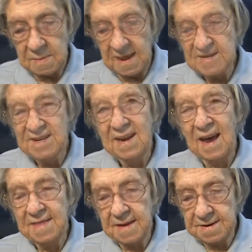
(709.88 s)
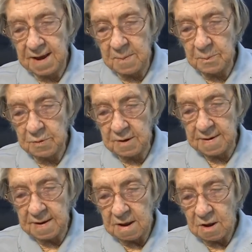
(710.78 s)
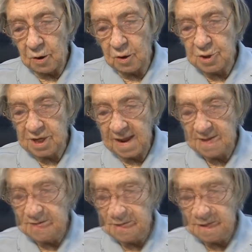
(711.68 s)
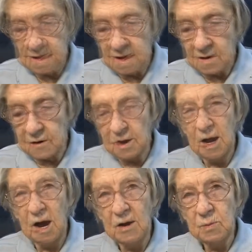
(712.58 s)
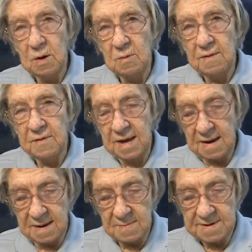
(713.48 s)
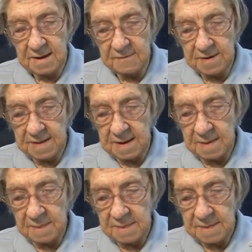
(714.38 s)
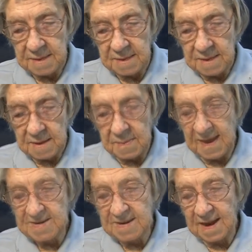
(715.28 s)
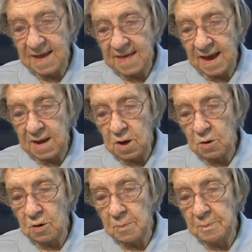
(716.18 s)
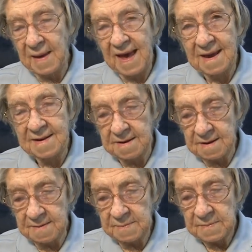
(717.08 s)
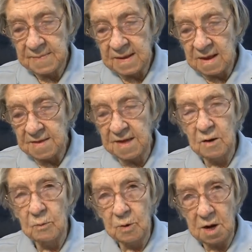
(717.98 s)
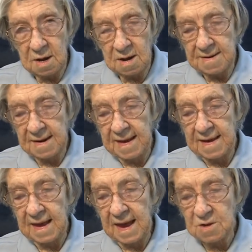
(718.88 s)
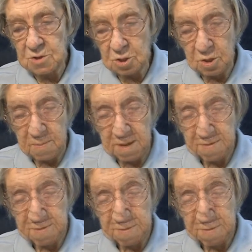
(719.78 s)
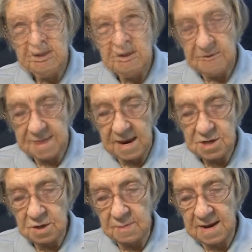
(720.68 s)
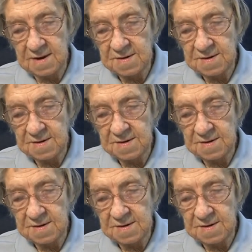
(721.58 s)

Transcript: Blessed are the temperate or chaste, for God will reveal himself to them. Blessed are they who abandon their worldly enjoyments, for they shall be